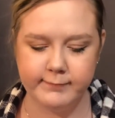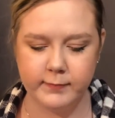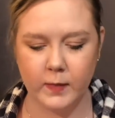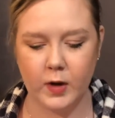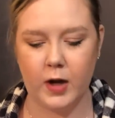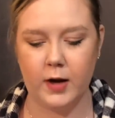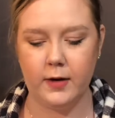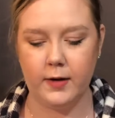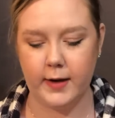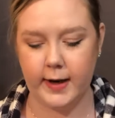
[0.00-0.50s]

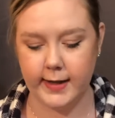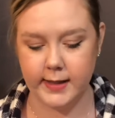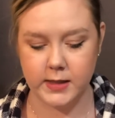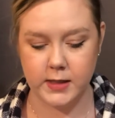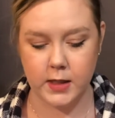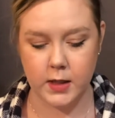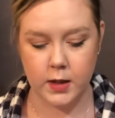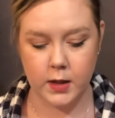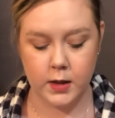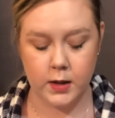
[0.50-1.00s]
All right.
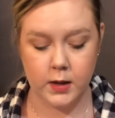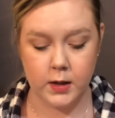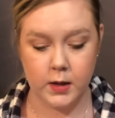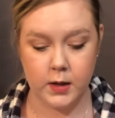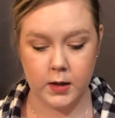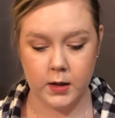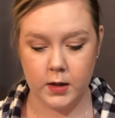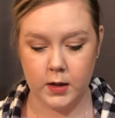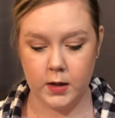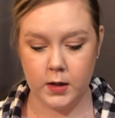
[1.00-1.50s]

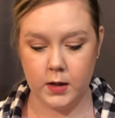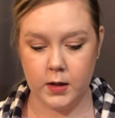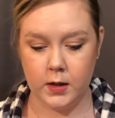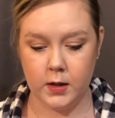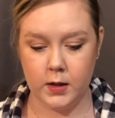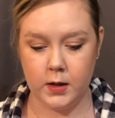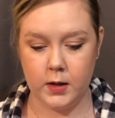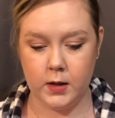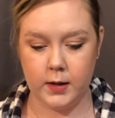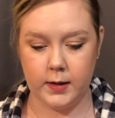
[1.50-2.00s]

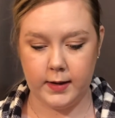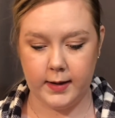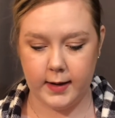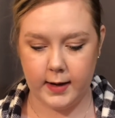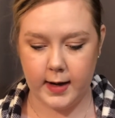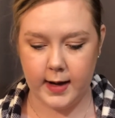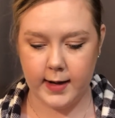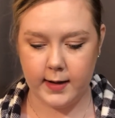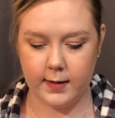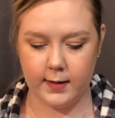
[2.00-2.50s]

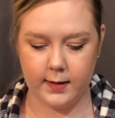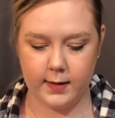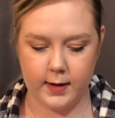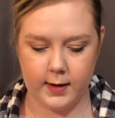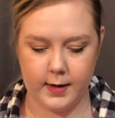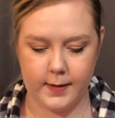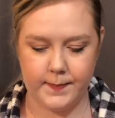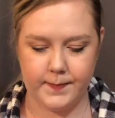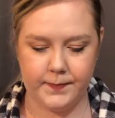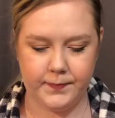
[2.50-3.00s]
Next
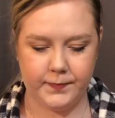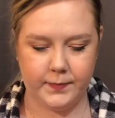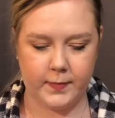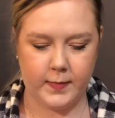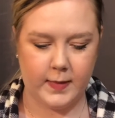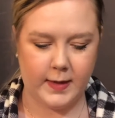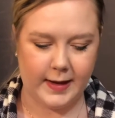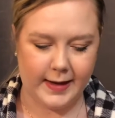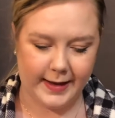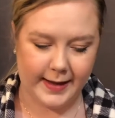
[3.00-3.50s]
up,
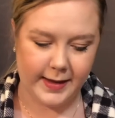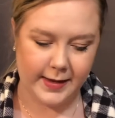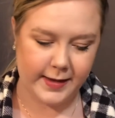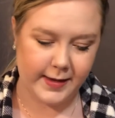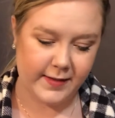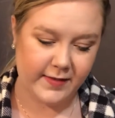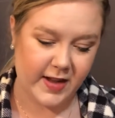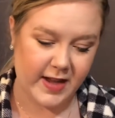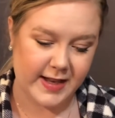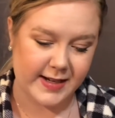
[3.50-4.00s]
I guess
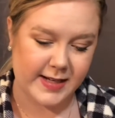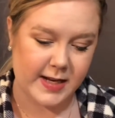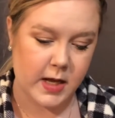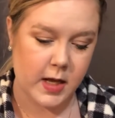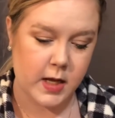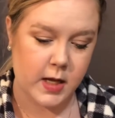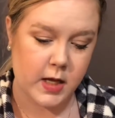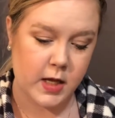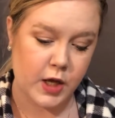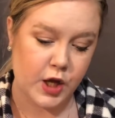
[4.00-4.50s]
I've got
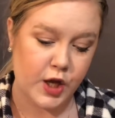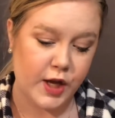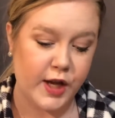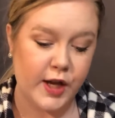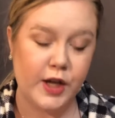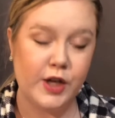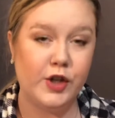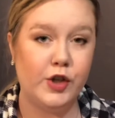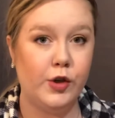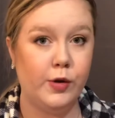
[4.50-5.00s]

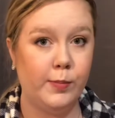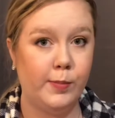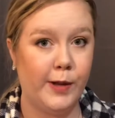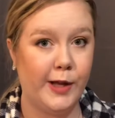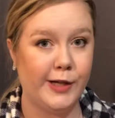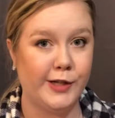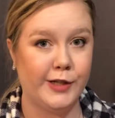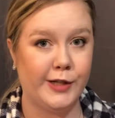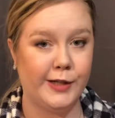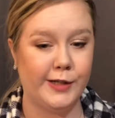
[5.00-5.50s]
two
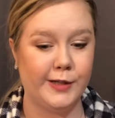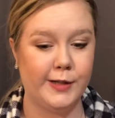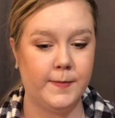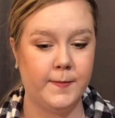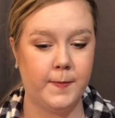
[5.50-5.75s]
blushes.